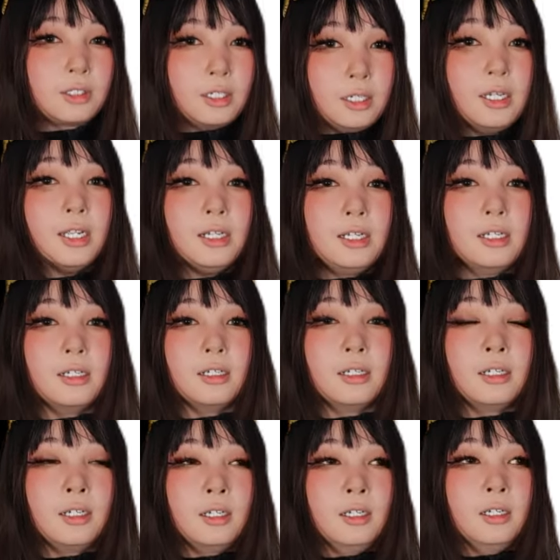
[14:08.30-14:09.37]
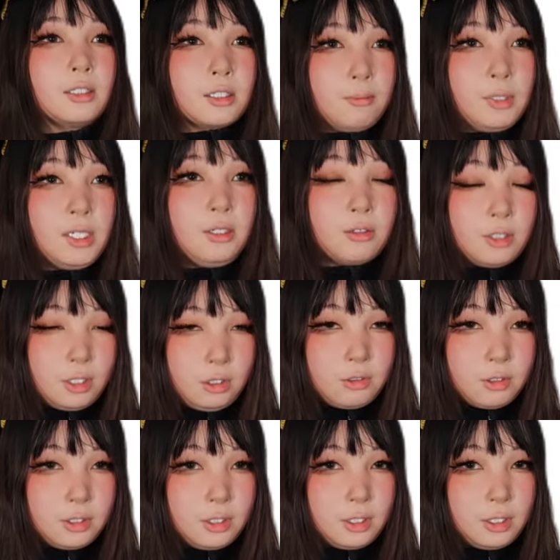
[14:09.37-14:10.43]
Canadian is something you're
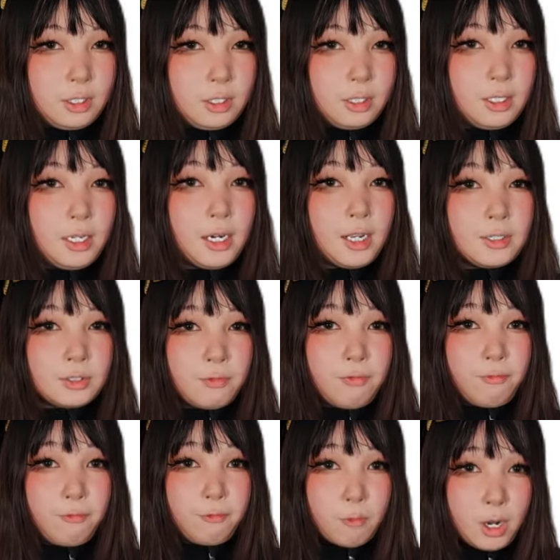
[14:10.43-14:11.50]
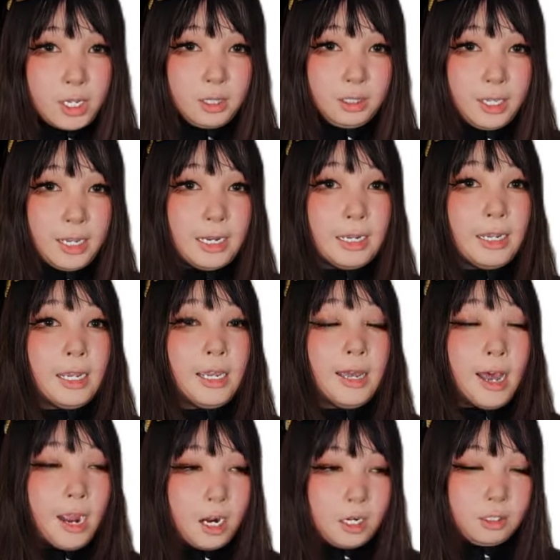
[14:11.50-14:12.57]
interested in, it has a white light,
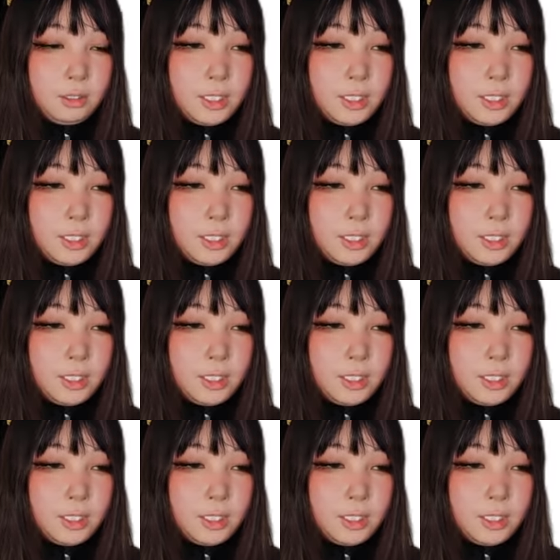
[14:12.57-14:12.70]
IR